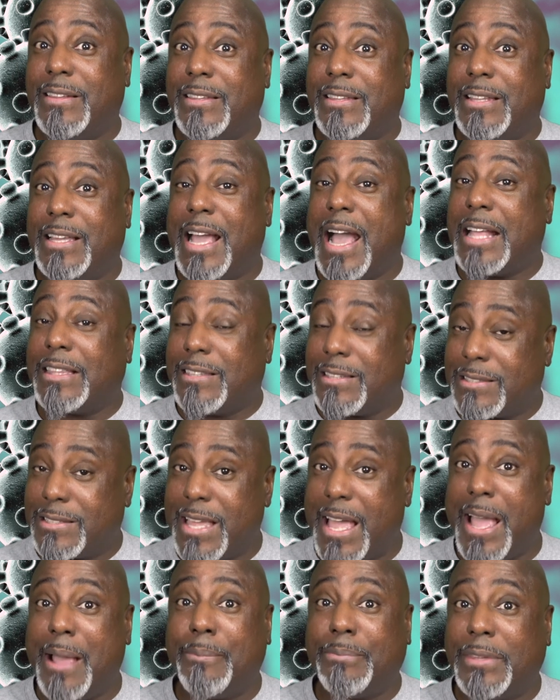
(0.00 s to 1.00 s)
They got the
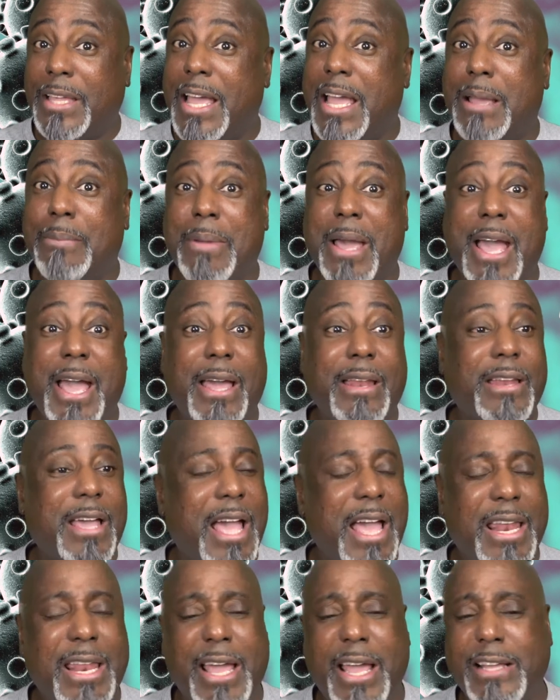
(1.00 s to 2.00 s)
same thing, man,
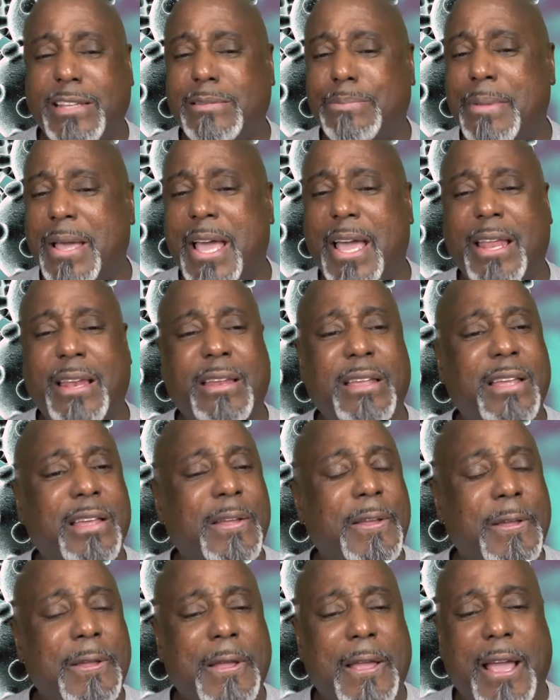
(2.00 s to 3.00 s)
headaches, man.
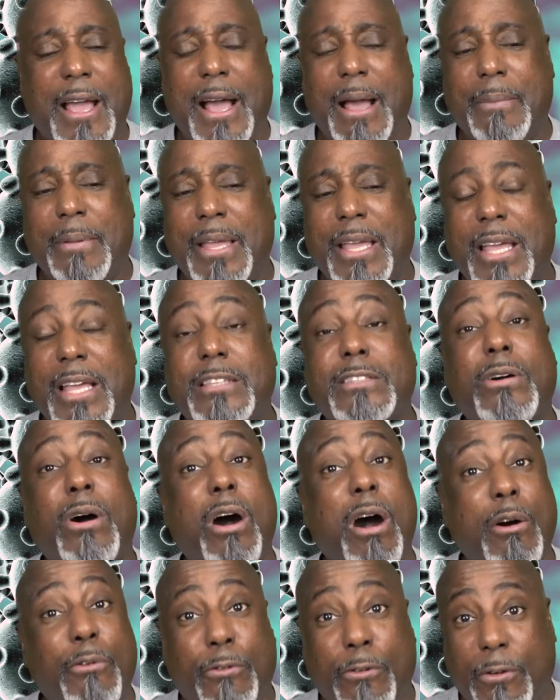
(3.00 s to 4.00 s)
I mean, it's
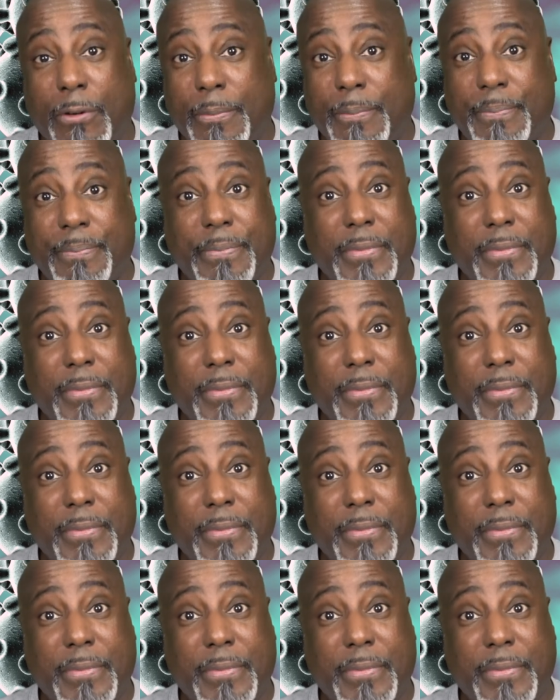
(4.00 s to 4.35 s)
awful.